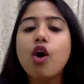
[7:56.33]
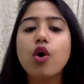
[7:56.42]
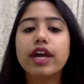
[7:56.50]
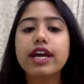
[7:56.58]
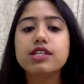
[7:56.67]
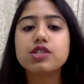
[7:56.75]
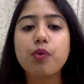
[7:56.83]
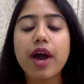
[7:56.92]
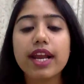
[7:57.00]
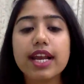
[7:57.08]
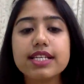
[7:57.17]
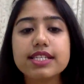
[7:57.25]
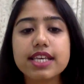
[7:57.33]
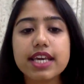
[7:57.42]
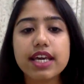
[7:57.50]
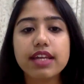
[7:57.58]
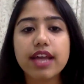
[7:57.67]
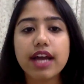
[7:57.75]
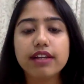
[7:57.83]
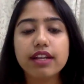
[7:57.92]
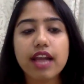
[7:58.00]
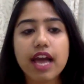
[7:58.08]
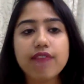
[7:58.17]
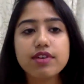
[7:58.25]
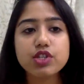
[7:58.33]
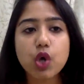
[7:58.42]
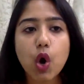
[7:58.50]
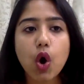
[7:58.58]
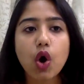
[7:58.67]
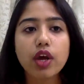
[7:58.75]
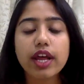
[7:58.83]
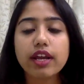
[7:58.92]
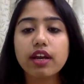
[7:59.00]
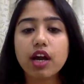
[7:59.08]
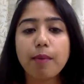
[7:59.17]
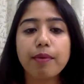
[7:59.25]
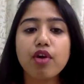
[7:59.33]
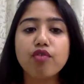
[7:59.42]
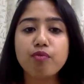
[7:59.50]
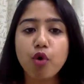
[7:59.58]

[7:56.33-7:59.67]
Okay, so while I see that the live is on and a couple of